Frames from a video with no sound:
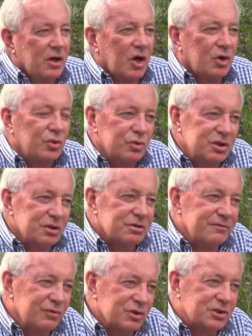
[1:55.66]
a good deal of
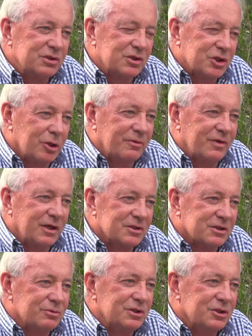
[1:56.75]
diversity in the type of
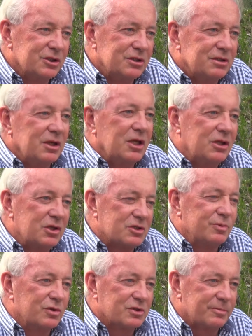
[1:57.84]
housing we need in this
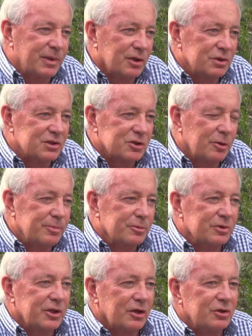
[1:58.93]
municipality, so
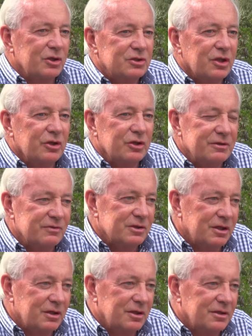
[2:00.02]
people don't need to leave it.
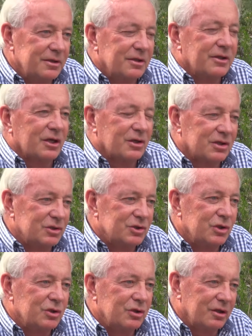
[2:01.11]
They can
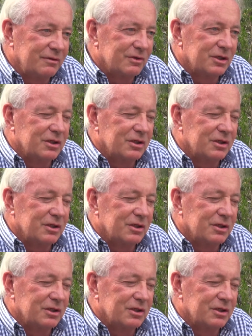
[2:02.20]
continue to live in it